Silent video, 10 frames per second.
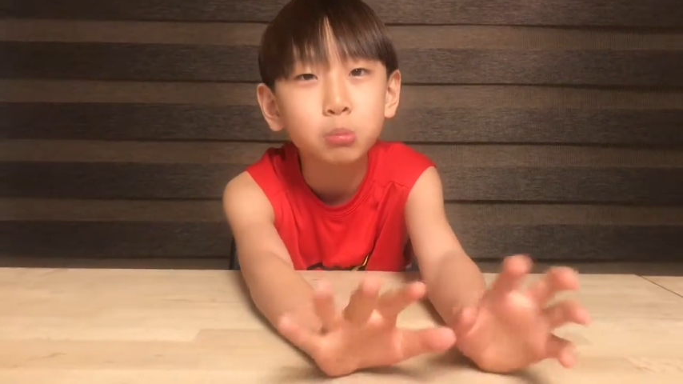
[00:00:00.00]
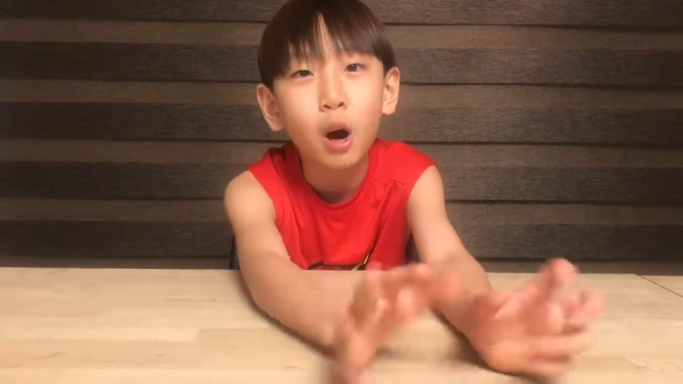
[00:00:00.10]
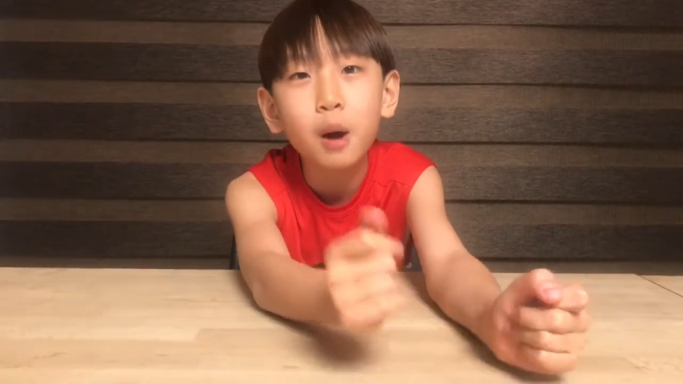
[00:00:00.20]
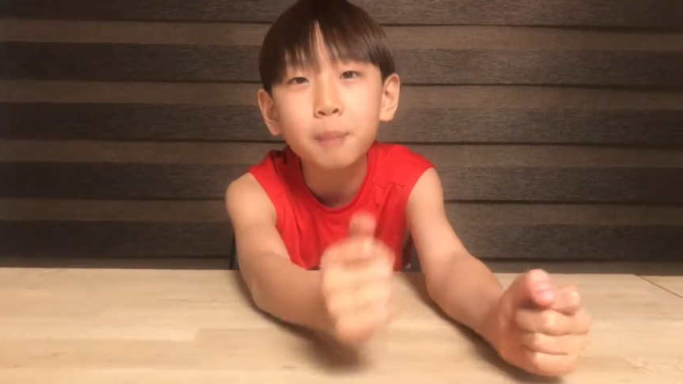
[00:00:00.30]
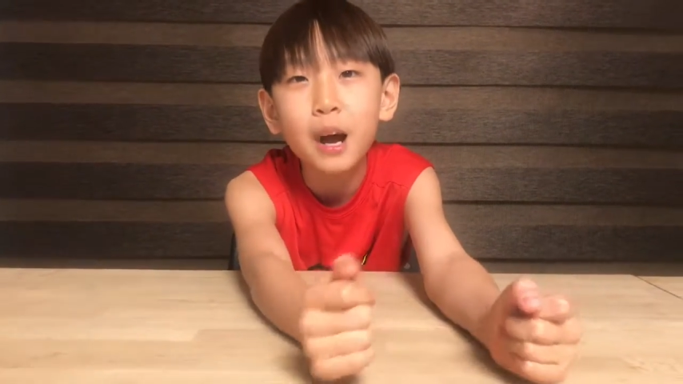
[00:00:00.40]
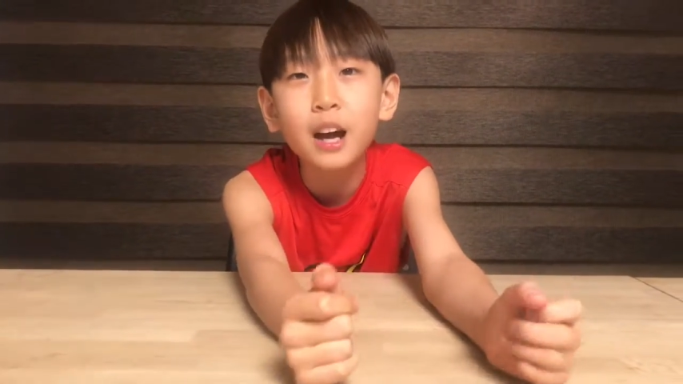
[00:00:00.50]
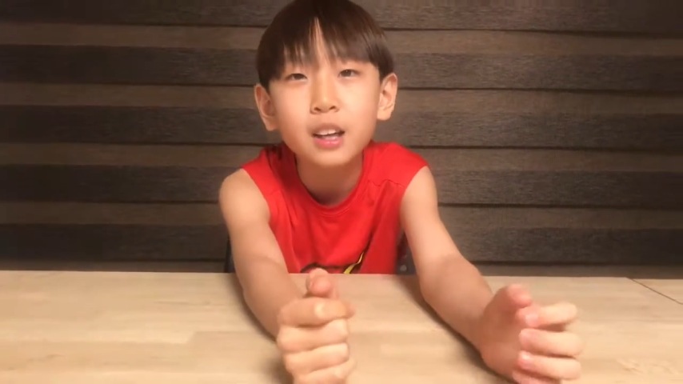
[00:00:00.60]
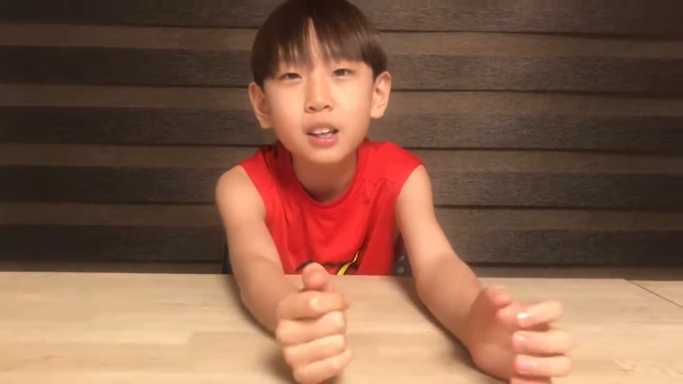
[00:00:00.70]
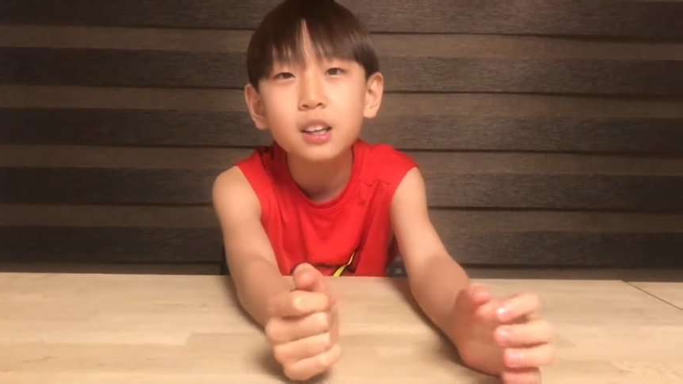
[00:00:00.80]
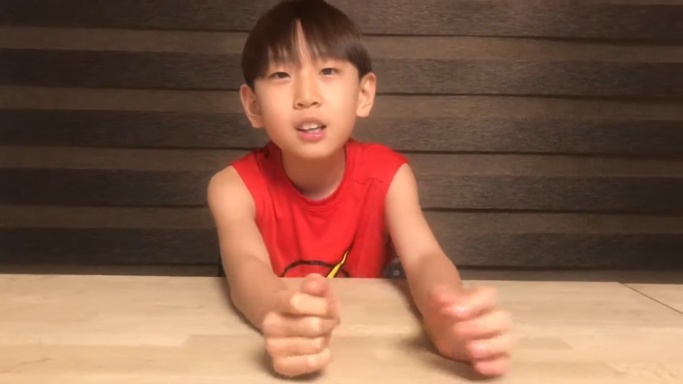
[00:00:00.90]

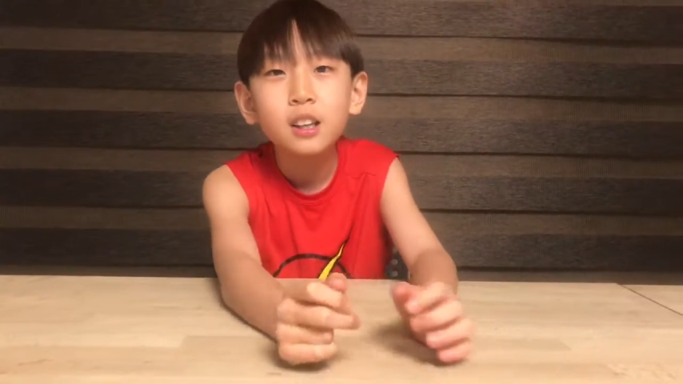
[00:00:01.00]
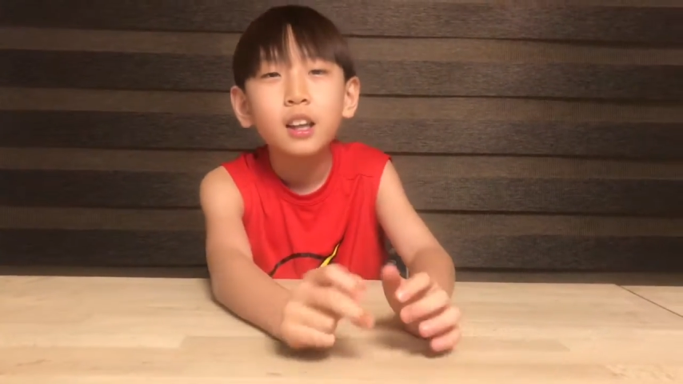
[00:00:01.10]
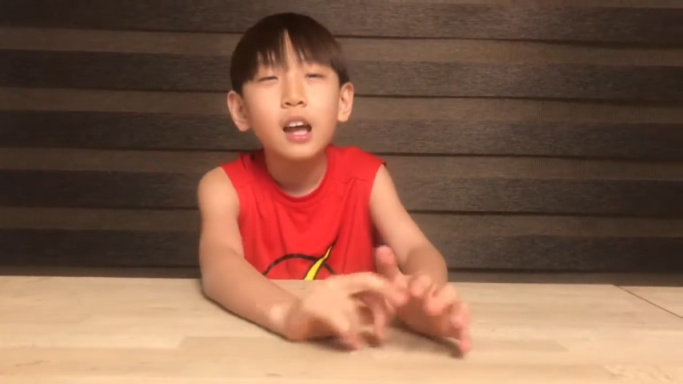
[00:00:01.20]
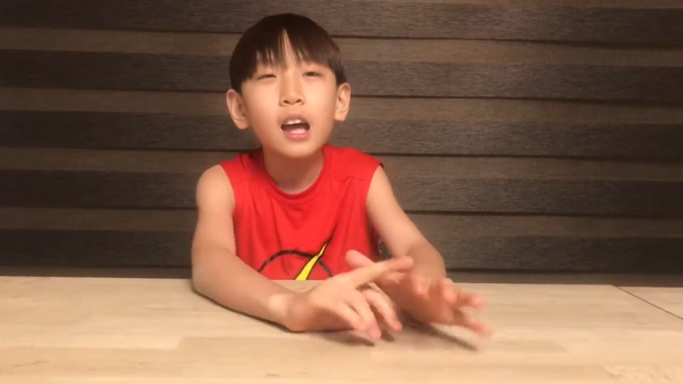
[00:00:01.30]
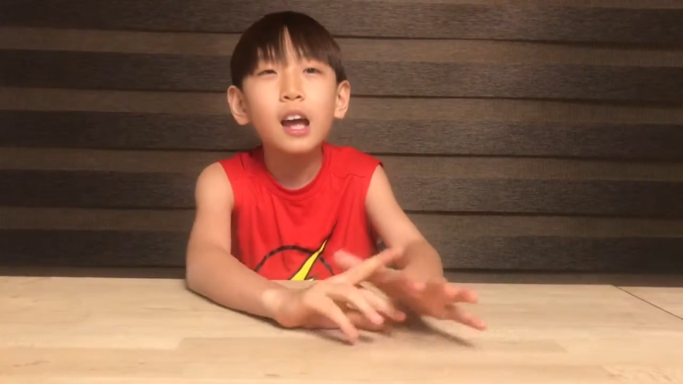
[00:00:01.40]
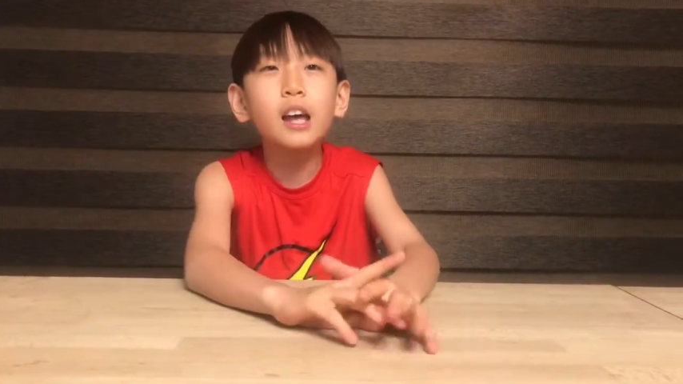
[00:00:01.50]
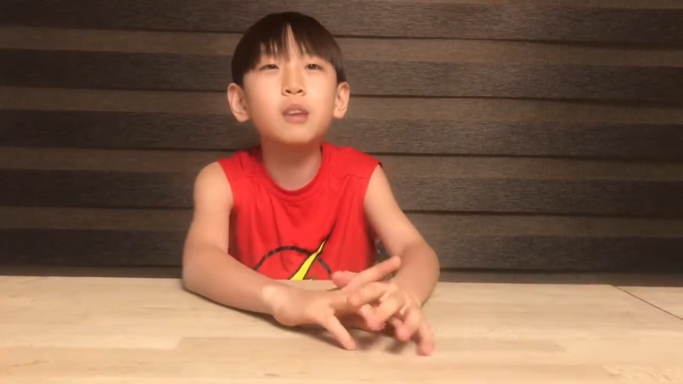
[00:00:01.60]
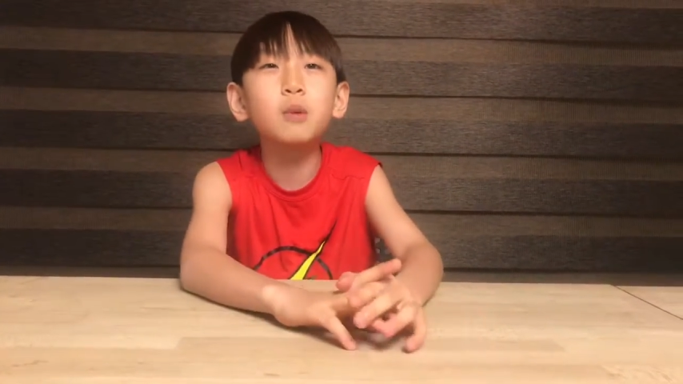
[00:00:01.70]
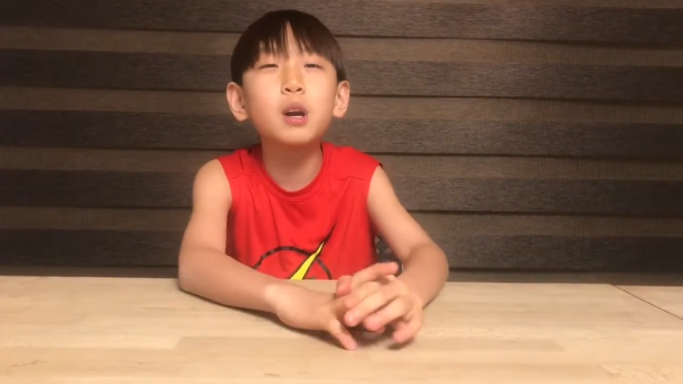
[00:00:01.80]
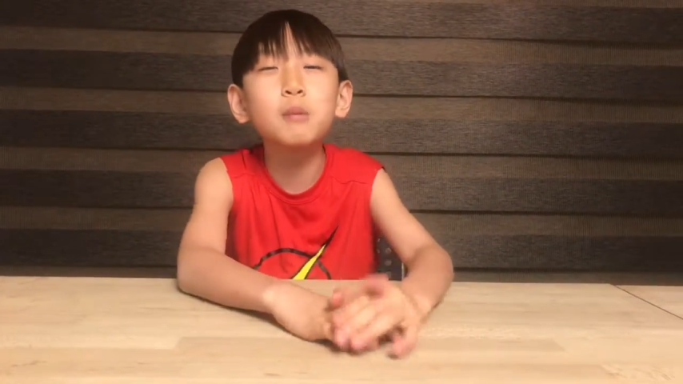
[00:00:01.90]
mukbang.
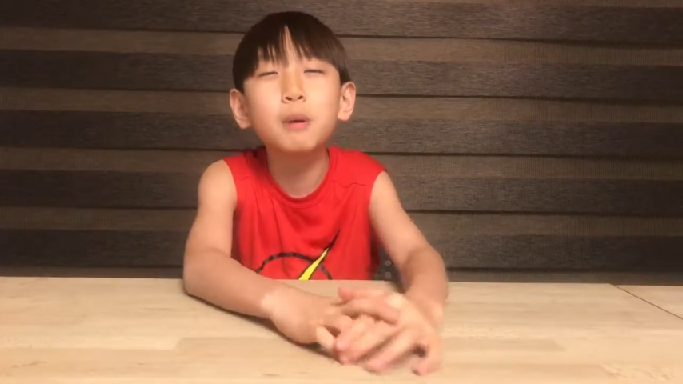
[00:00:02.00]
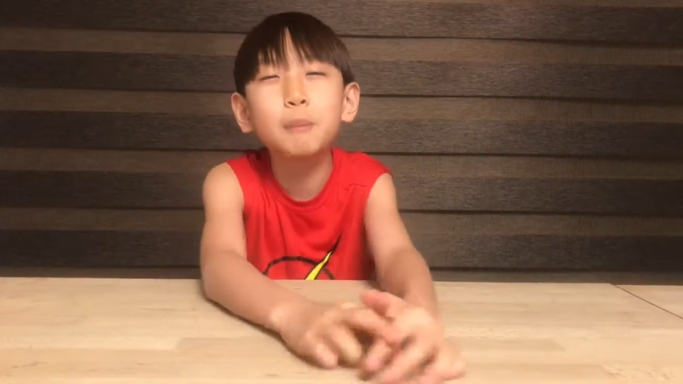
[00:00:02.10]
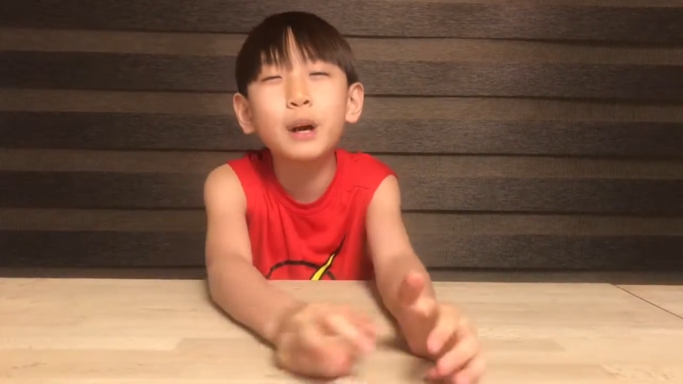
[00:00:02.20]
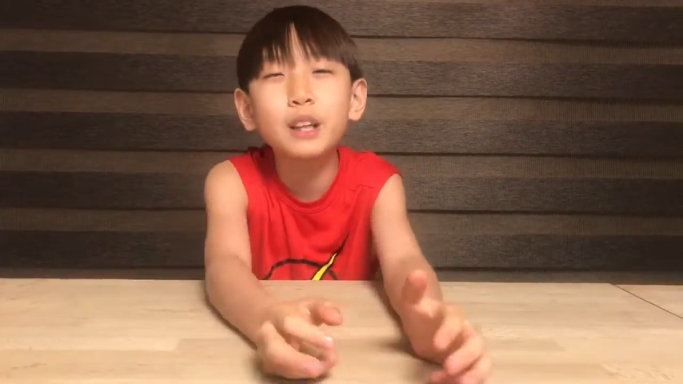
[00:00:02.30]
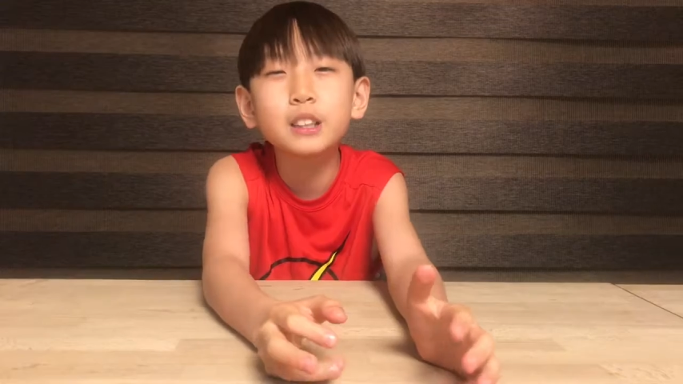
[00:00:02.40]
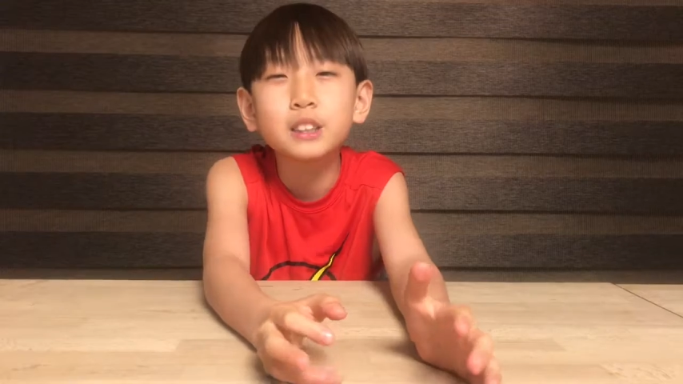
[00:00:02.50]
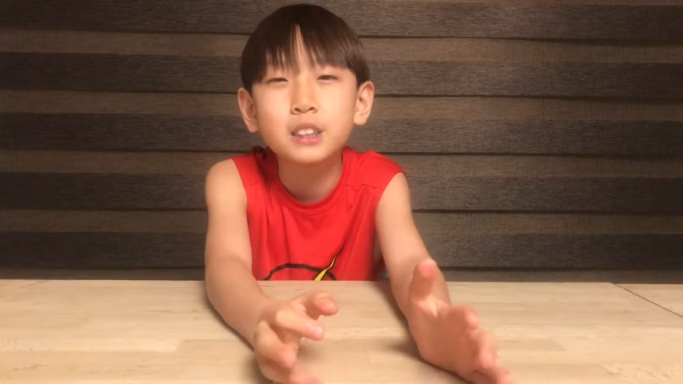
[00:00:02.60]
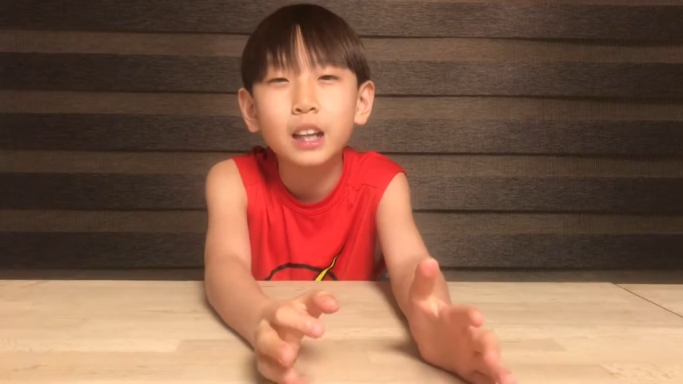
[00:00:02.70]
And what a mukbang is